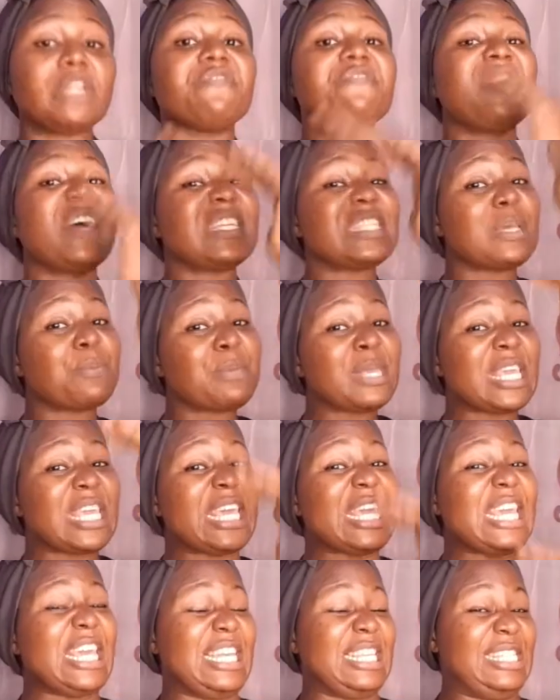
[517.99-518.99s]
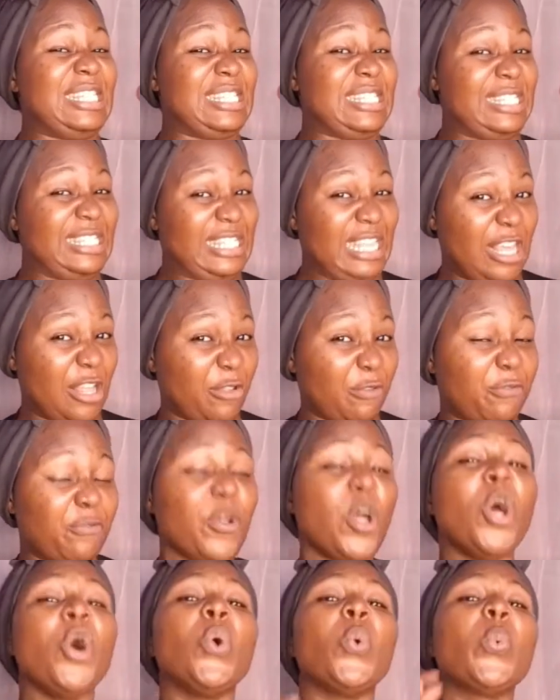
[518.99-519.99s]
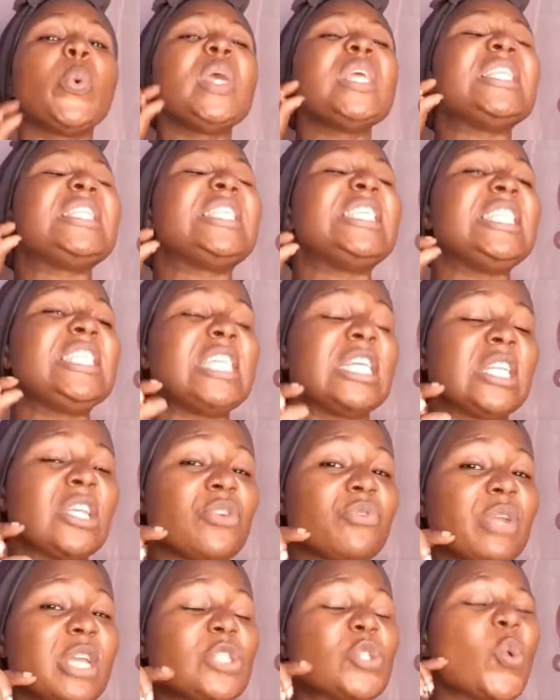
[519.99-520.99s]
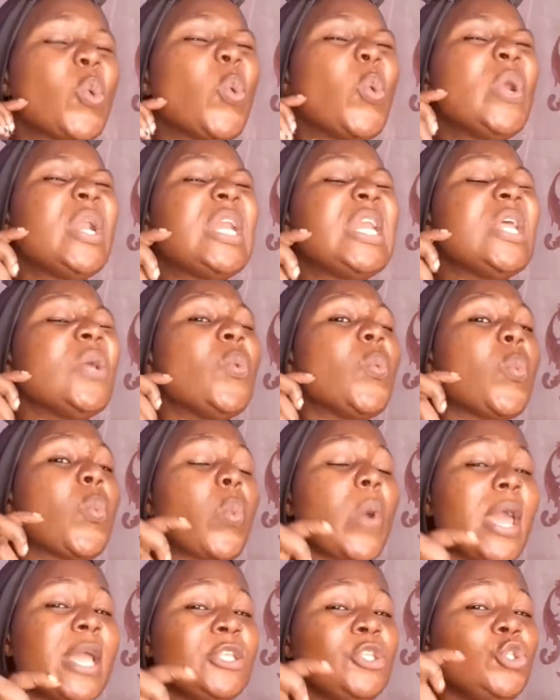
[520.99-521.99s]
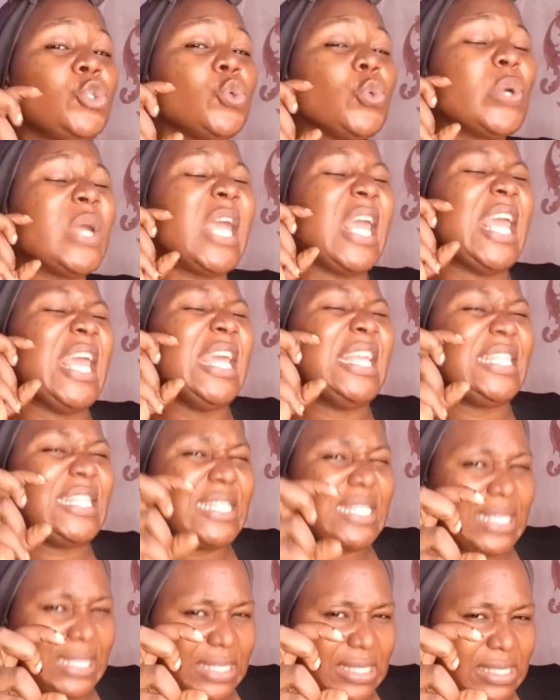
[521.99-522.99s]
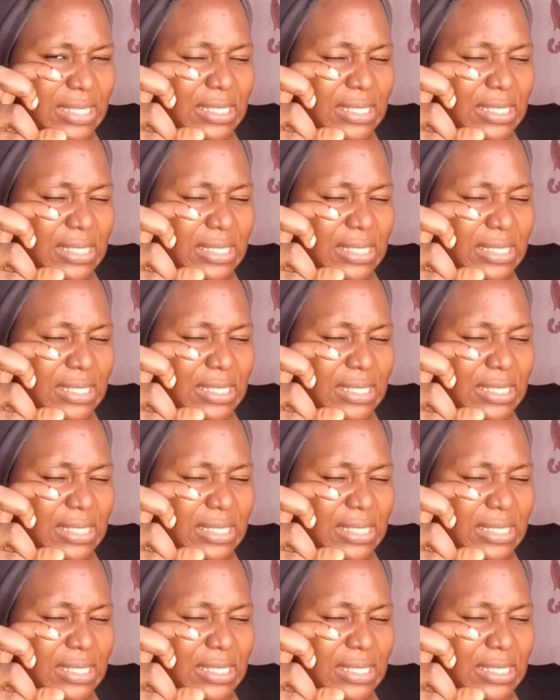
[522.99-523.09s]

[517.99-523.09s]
The vitamin E itself will degenerate only when you heat it